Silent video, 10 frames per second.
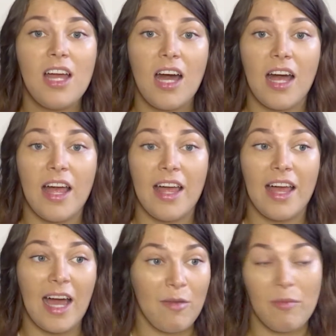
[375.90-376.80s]

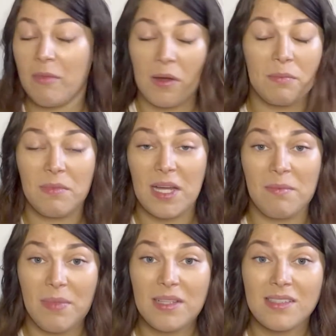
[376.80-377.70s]
I
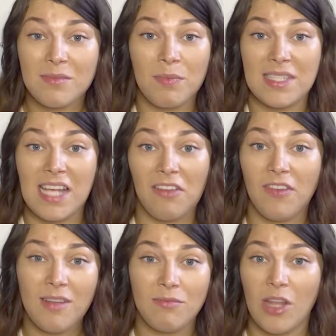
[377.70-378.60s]
built myself
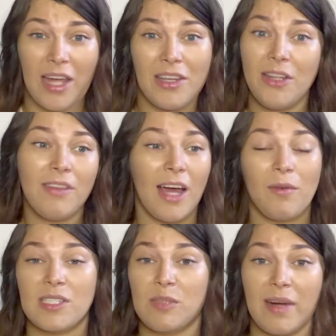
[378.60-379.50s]
up, and I knew that I
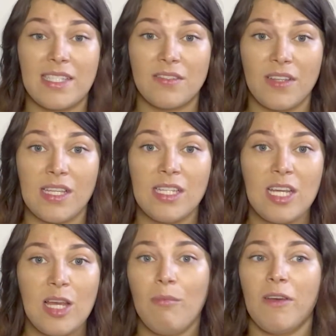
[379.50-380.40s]
wanted to breastfeed,
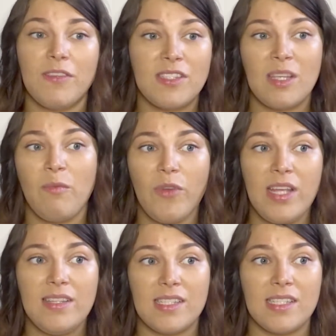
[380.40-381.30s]
but for some
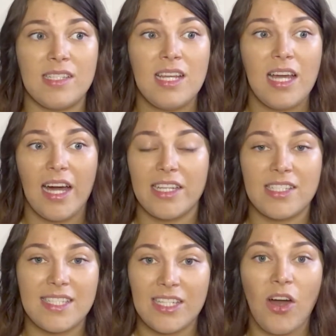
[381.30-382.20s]
reason I
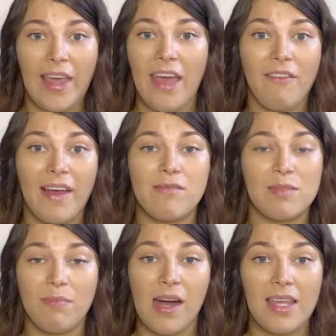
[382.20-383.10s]
just did not get around to
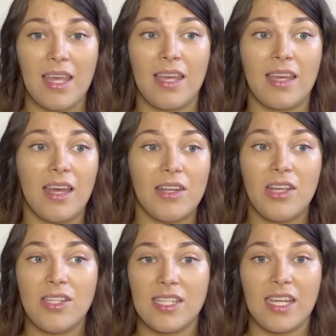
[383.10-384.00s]
buying a
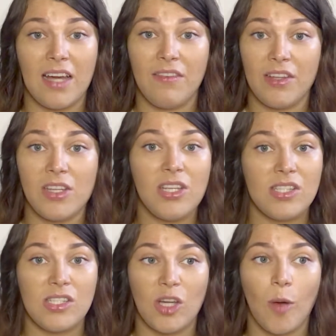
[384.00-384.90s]
nursing cover,
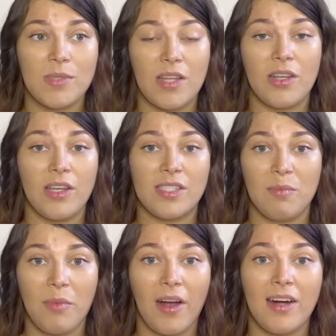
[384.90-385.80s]
nursing tops and
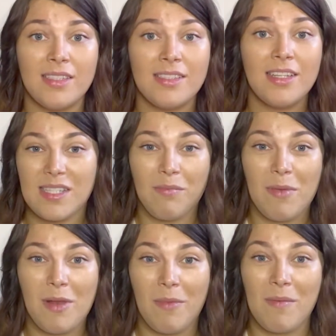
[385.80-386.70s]
nursing bras. Some
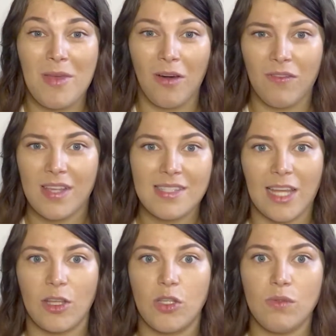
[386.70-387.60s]
people it might be obvious,
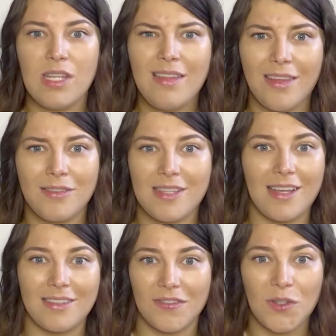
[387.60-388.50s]
like you need those
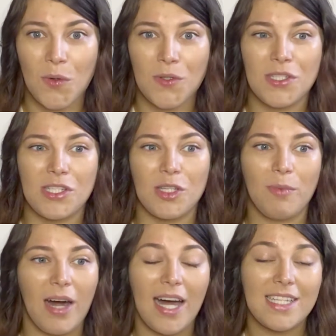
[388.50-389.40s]
things, of course you do,
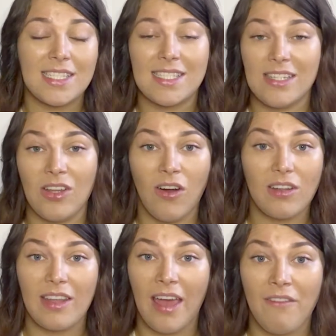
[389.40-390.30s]
but I just did not
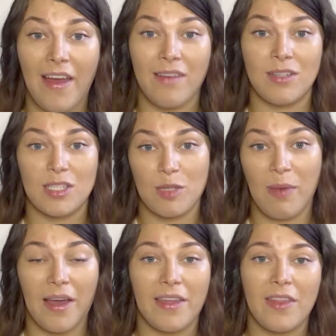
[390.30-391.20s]
get around to
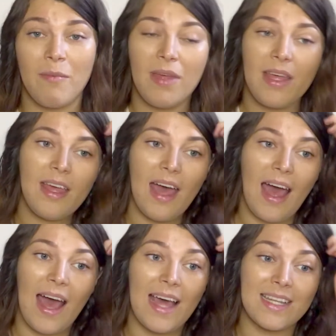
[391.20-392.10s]
buying them,
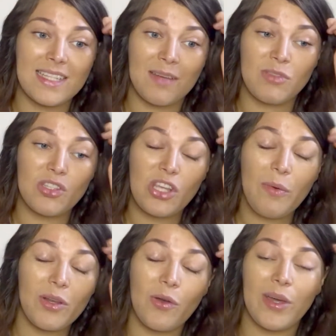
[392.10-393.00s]
and I'm
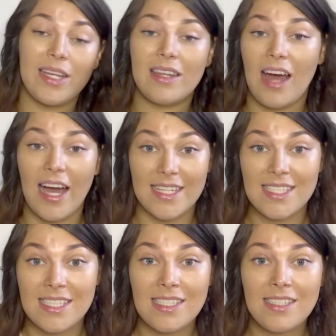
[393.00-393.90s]
so annoyed that I
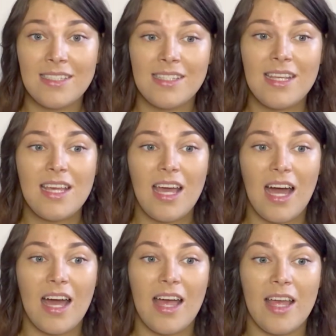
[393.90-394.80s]
didn't.
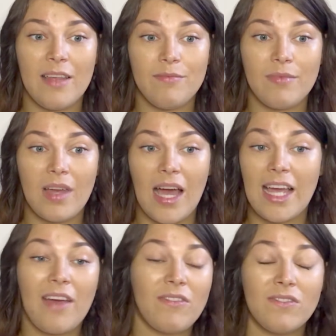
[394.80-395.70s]
I
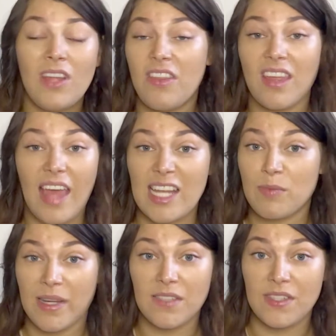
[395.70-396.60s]
have nothing against
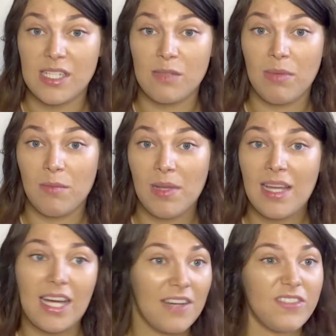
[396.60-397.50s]
breastfeeding in public,
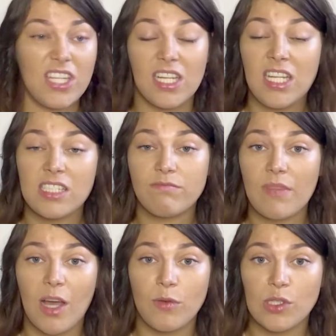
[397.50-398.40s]
I've done it,
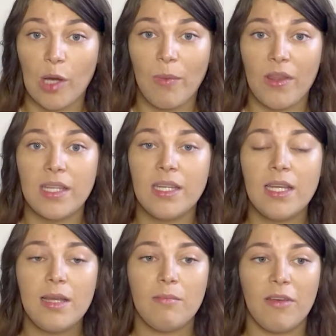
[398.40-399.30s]
I was not bothered,
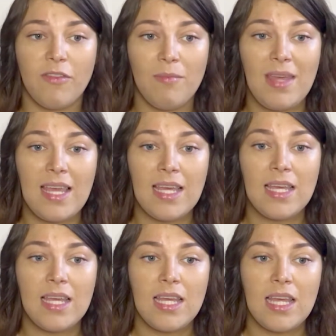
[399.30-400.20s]
but for me
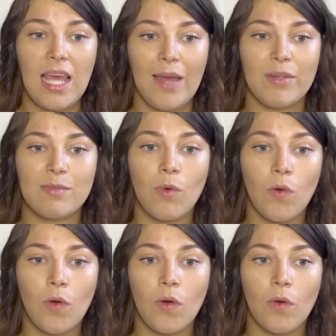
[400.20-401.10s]
it was
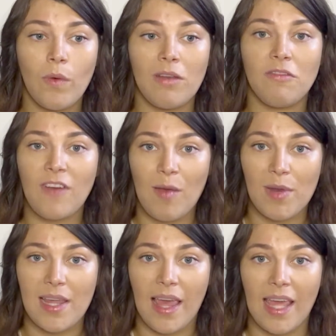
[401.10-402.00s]
more when
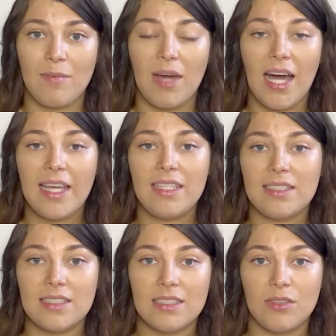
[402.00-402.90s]
family came. I
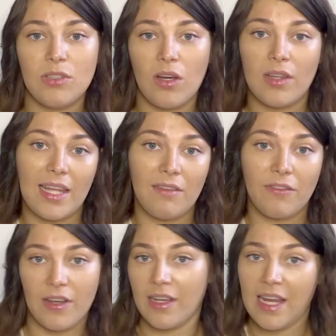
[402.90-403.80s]
do not live
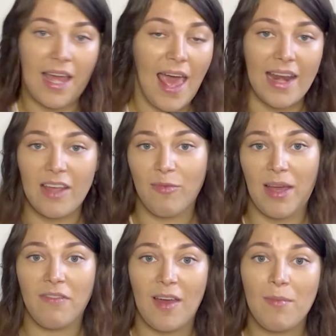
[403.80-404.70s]
near any of
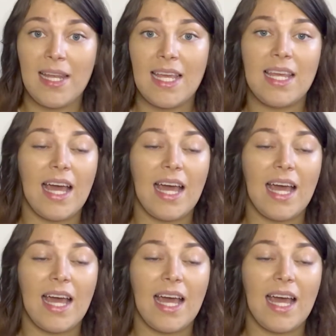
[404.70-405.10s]
my family.